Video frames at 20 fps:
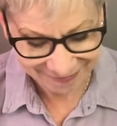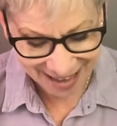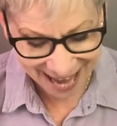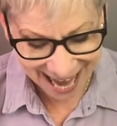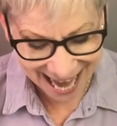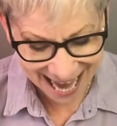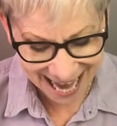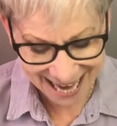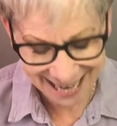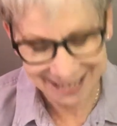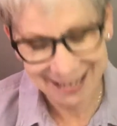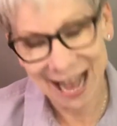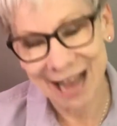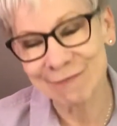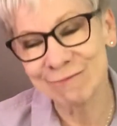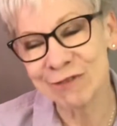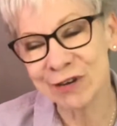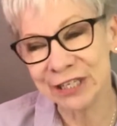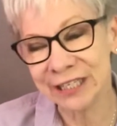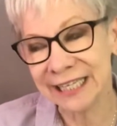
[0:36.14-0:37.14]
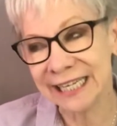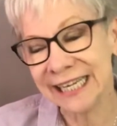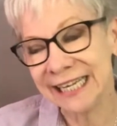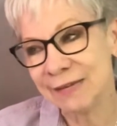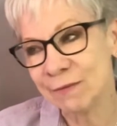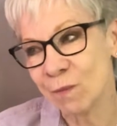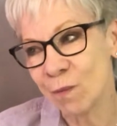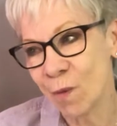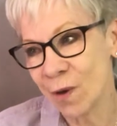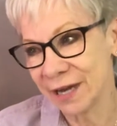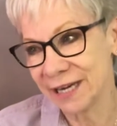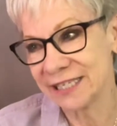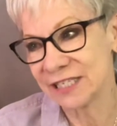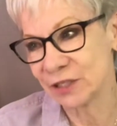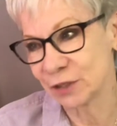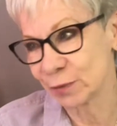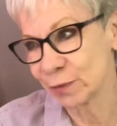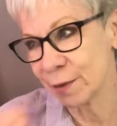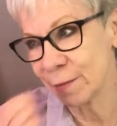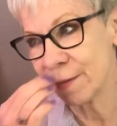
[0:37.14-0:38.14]
I really want us
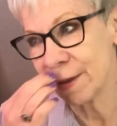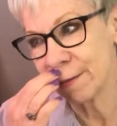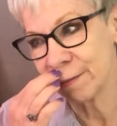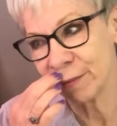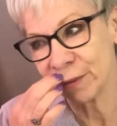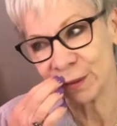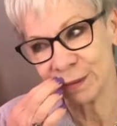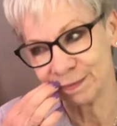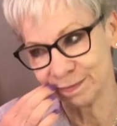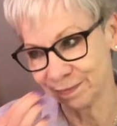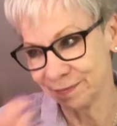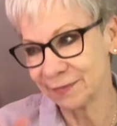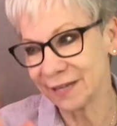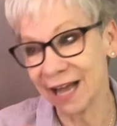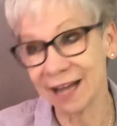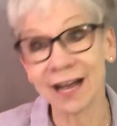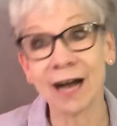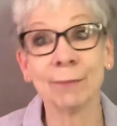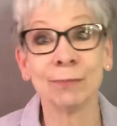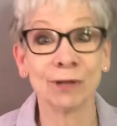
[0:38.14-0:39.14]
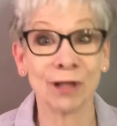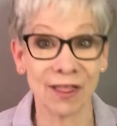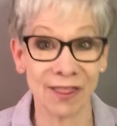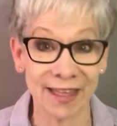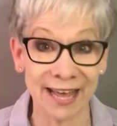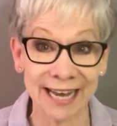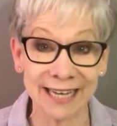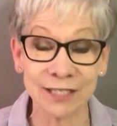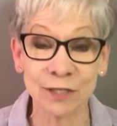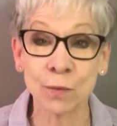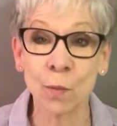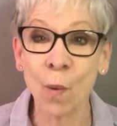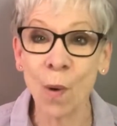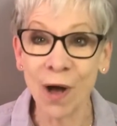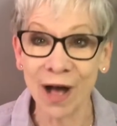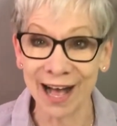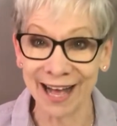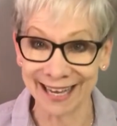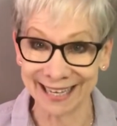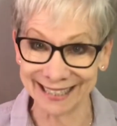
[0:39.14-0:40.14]
to remember a couple of things.
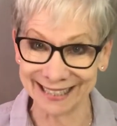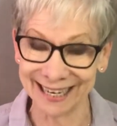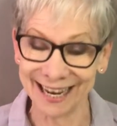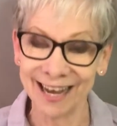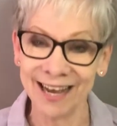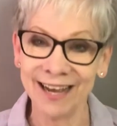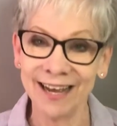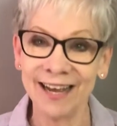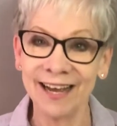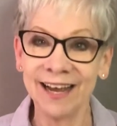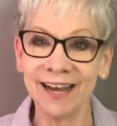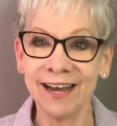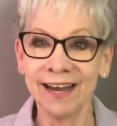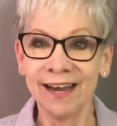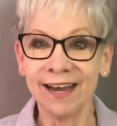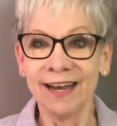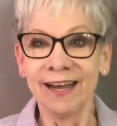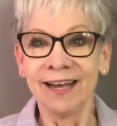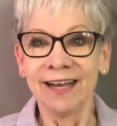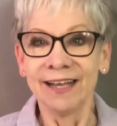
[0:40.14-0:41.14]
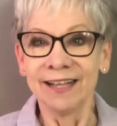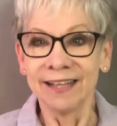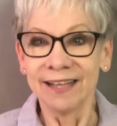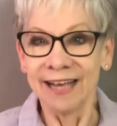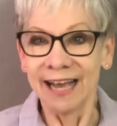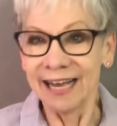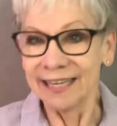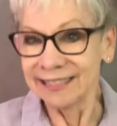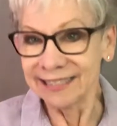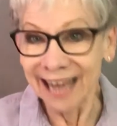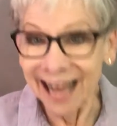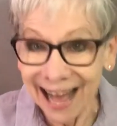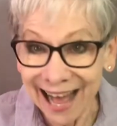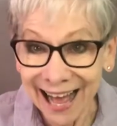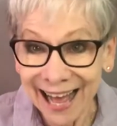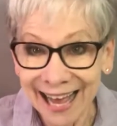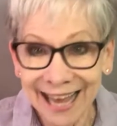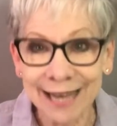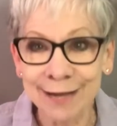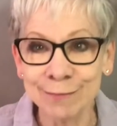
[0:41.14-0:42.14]
One, at
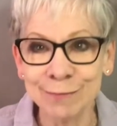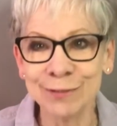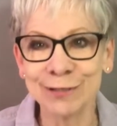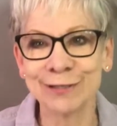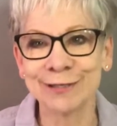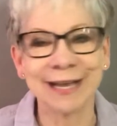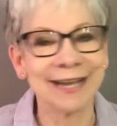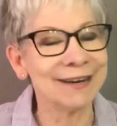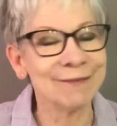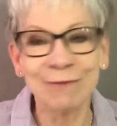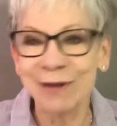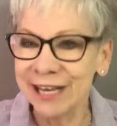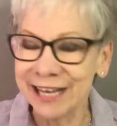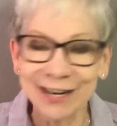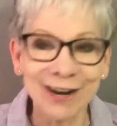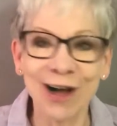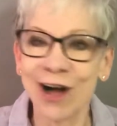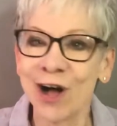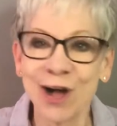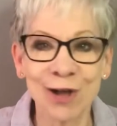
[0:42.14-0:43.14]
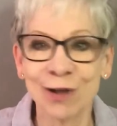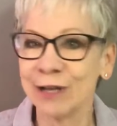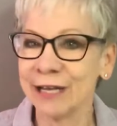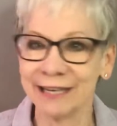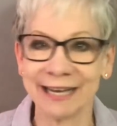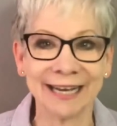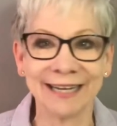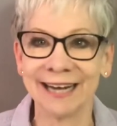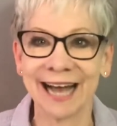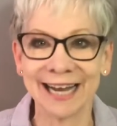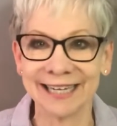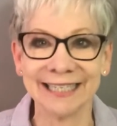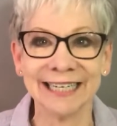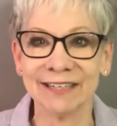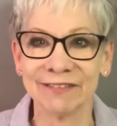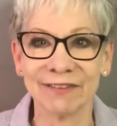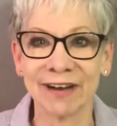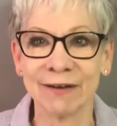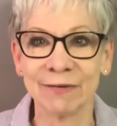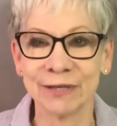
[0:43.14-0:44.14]
times, and we can all
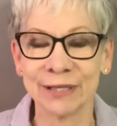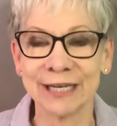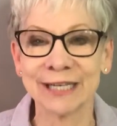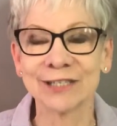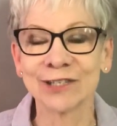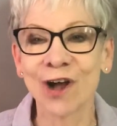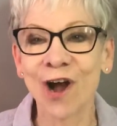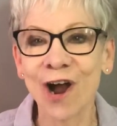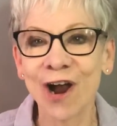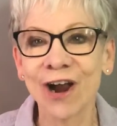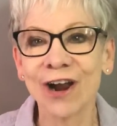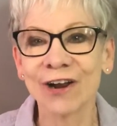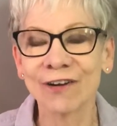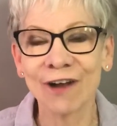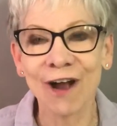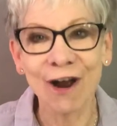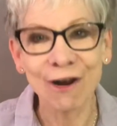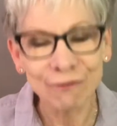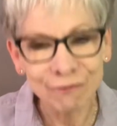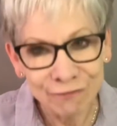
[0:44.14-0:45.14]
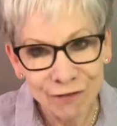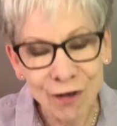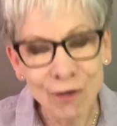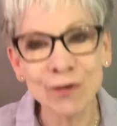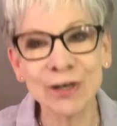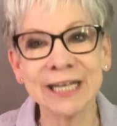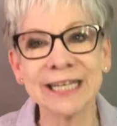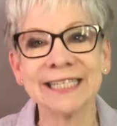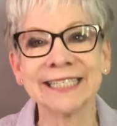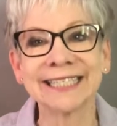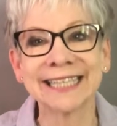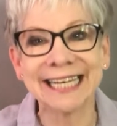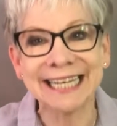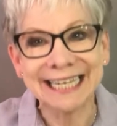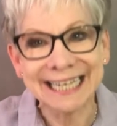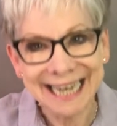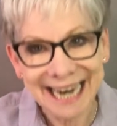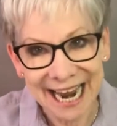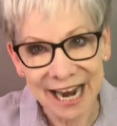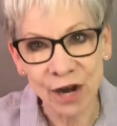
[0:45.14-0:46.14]
identify with this, our focus
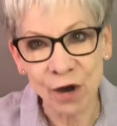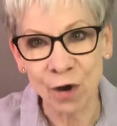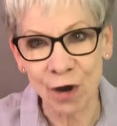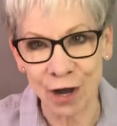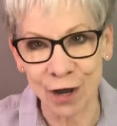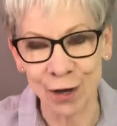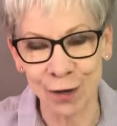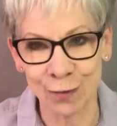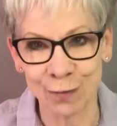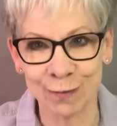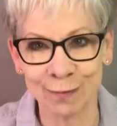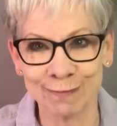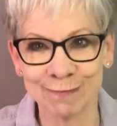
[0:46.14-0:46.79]
can narrow